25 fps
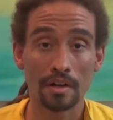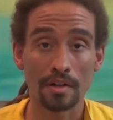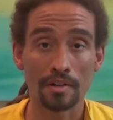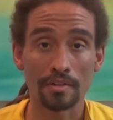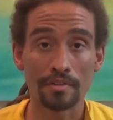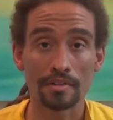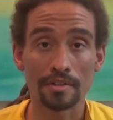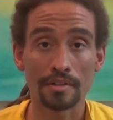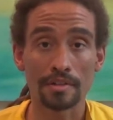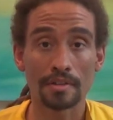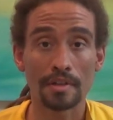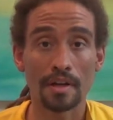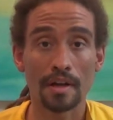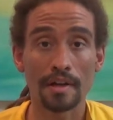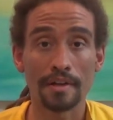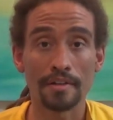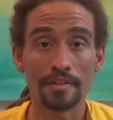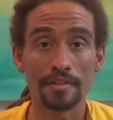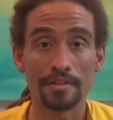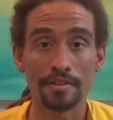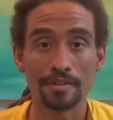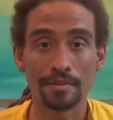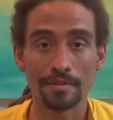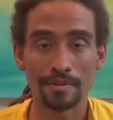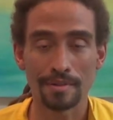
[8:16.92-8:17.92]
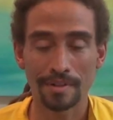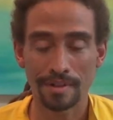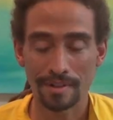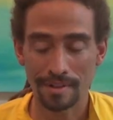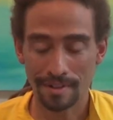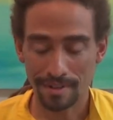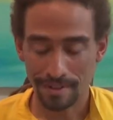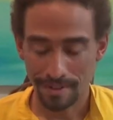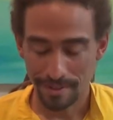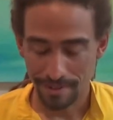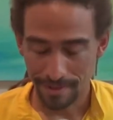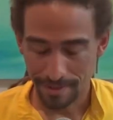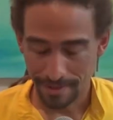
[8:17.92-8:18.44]
I'll just guide you.
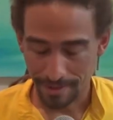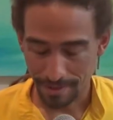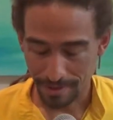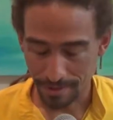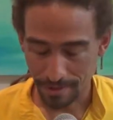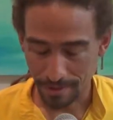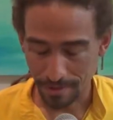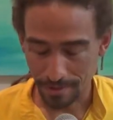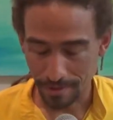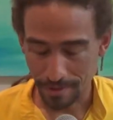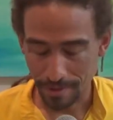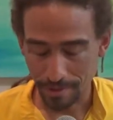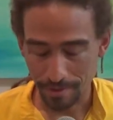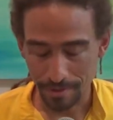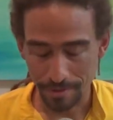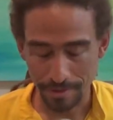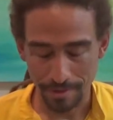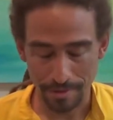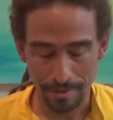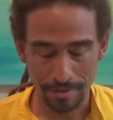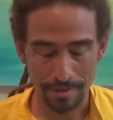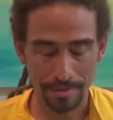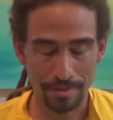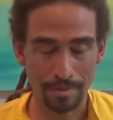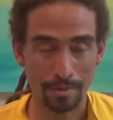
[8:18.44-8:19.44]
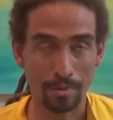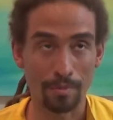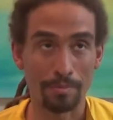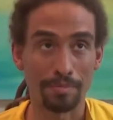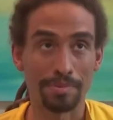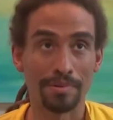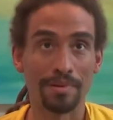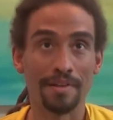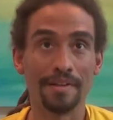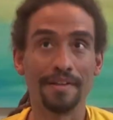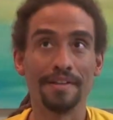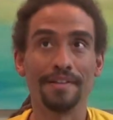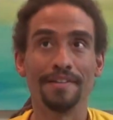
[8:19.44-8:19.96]
And Duryodhana is so
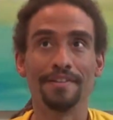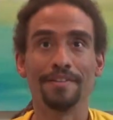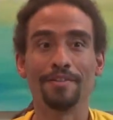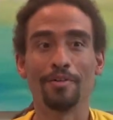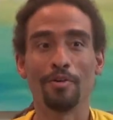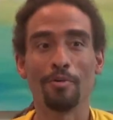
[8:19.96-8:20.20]
pleased.